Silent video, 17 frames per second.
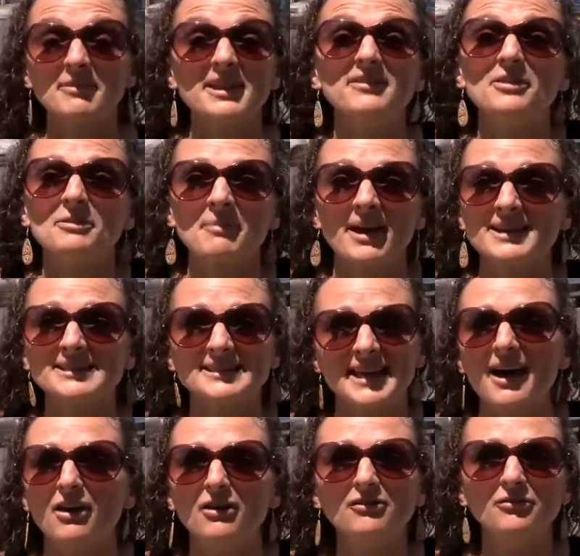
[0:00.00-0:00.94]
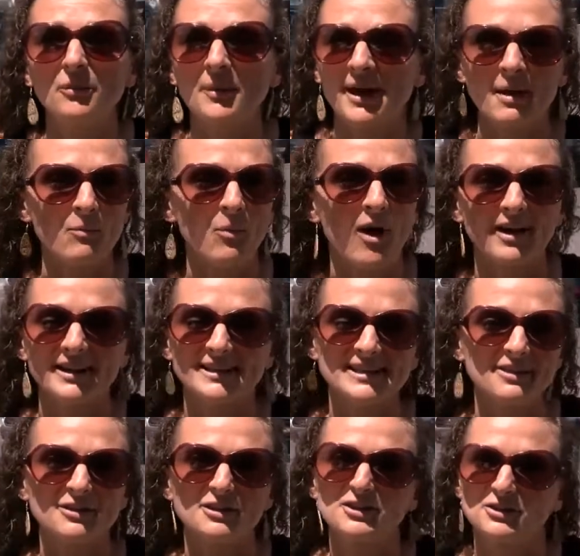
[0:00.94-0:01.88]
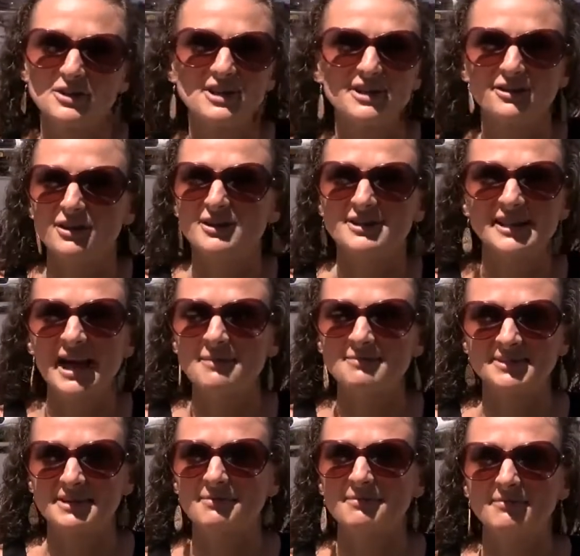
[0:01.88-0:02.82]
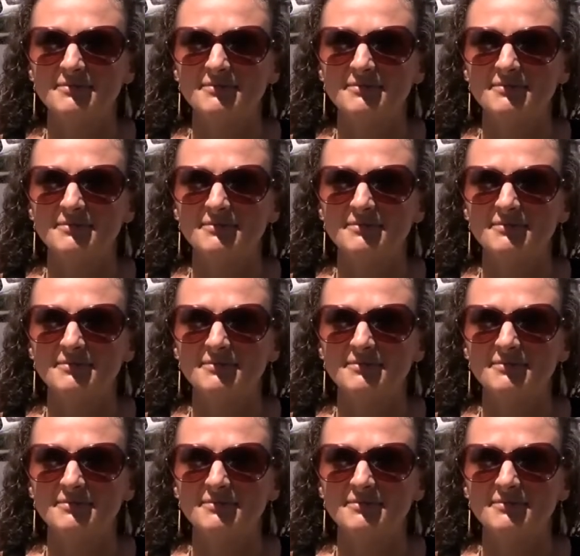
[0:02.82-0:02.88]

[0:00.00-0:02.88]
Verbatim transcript: Even myself, when I'm walking down the street, there are times that